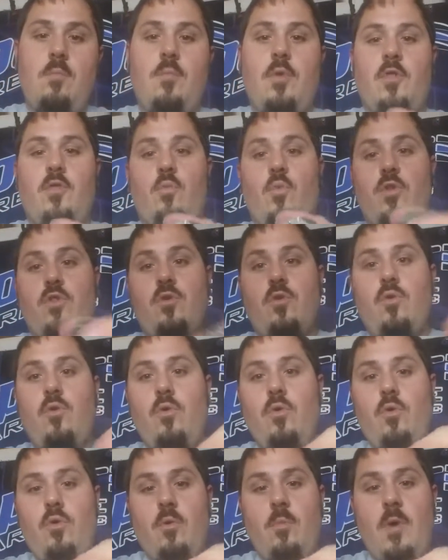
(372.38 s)
But what's
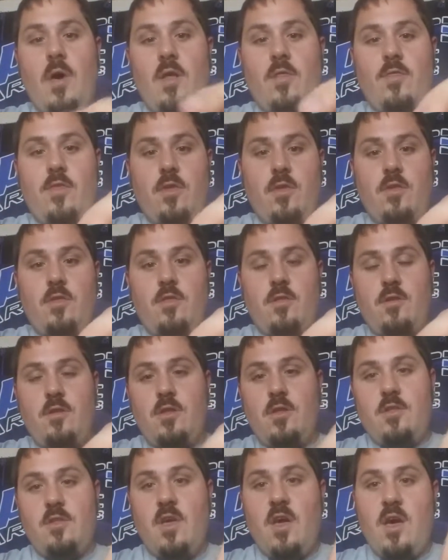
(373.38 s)
cool about this
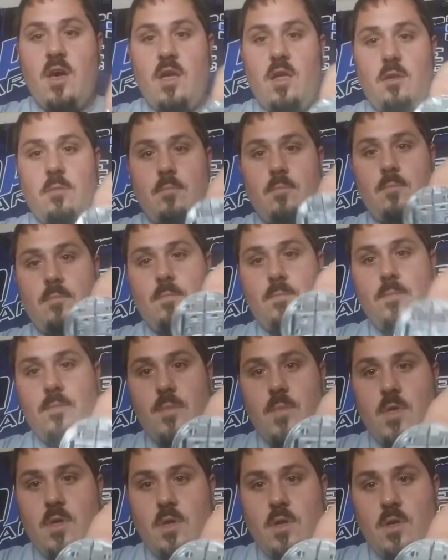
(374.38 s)
design
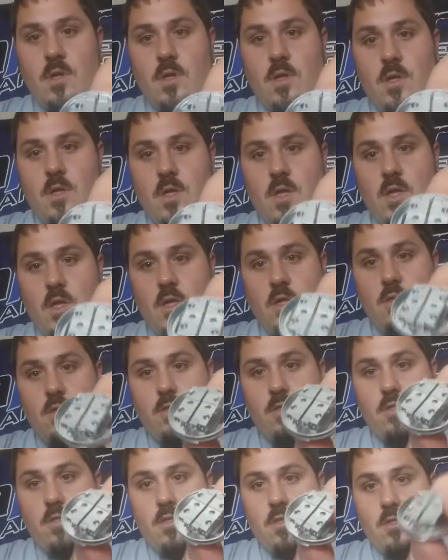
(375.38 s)

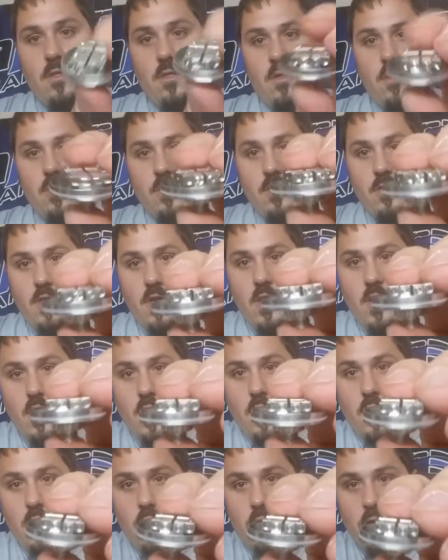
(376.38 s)
is you'll
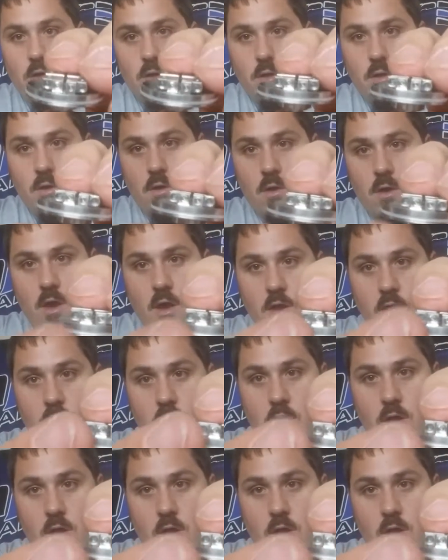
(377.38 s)
see you got